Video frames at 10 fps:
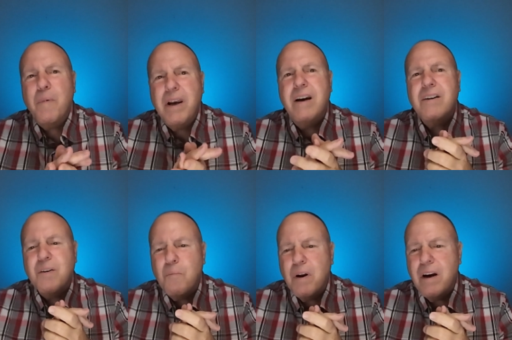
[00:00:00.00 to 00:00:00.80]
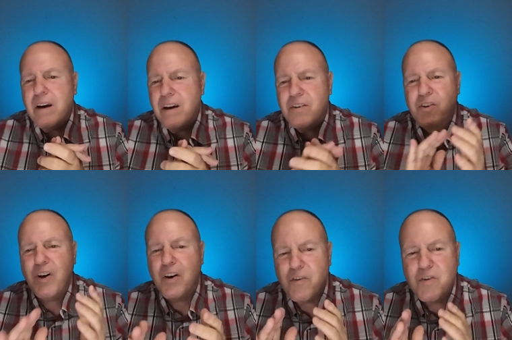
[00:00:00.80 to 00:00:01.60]
meeting somebody, it's
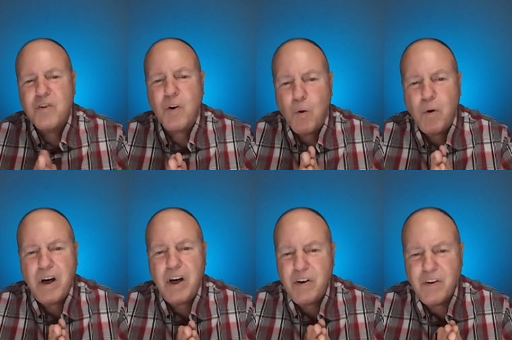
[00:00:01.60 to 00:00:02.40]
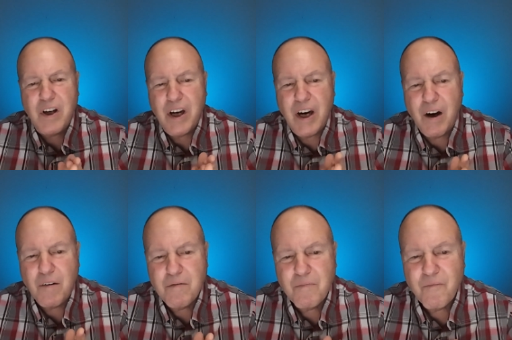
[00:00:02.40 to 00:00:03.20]
just so easy
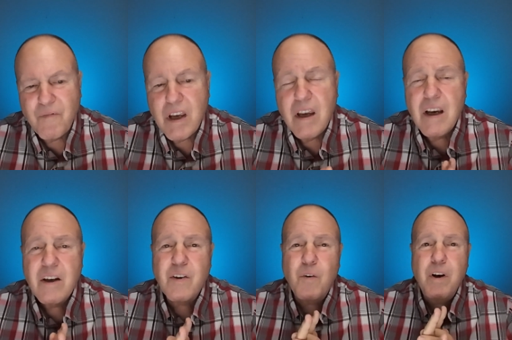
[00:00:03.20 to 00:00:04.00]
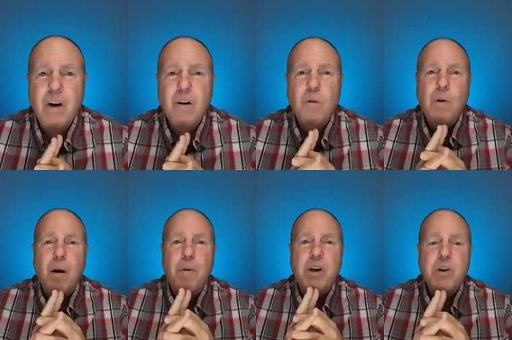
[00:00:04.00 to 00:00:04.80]
now. So, you know,
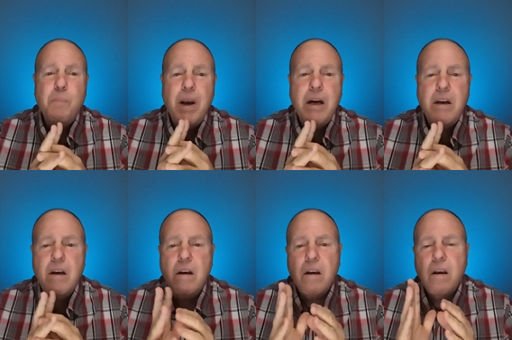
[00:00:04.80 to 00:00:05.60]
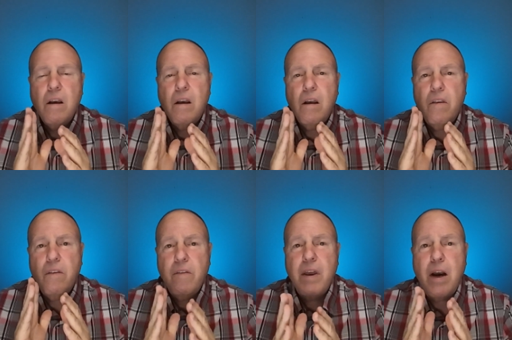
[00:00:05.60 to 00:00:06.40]
I'm expecting
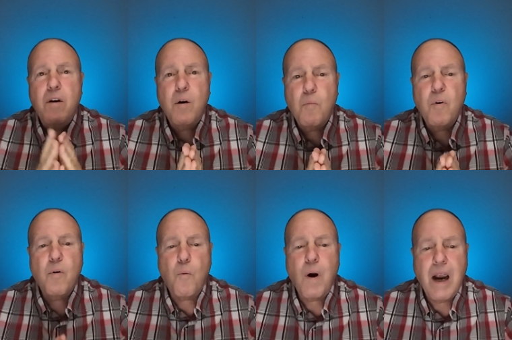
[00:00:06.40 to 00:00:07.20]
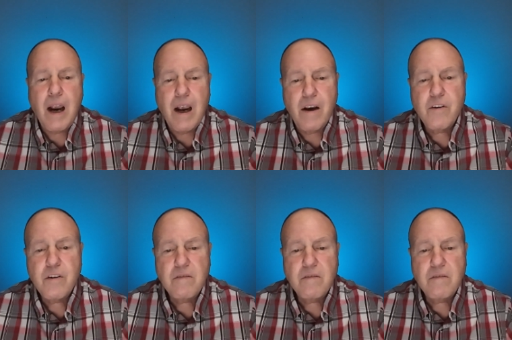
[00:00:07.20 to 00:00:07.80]
that number to rise.